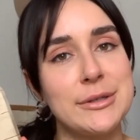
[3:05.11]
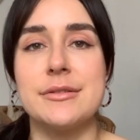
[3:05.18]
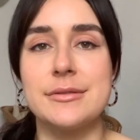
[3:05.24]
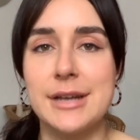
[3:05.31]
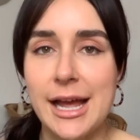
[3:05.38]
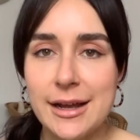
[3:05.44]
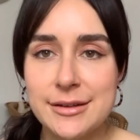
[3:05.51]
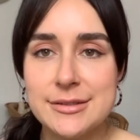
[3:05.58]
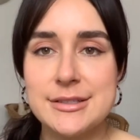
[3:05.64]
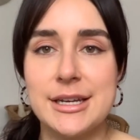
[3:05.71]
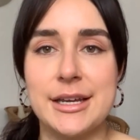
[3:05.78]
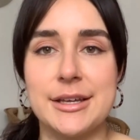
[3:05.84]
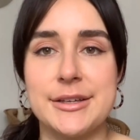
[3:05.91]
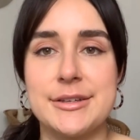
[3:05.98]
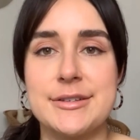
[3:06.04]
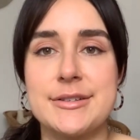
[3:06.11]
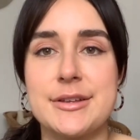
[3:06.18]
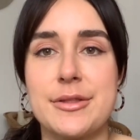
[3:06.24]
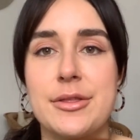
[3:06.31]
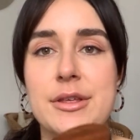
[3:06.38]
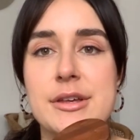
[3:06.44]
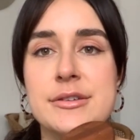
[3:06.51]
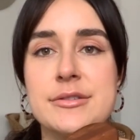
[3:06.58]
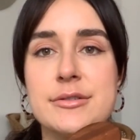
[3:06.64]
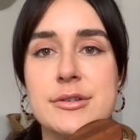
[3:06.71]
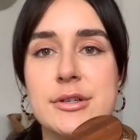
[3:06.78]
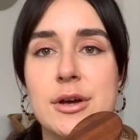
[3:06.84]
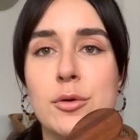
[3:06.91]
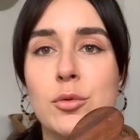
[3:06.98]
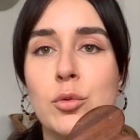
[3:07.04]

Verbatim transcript: Next is this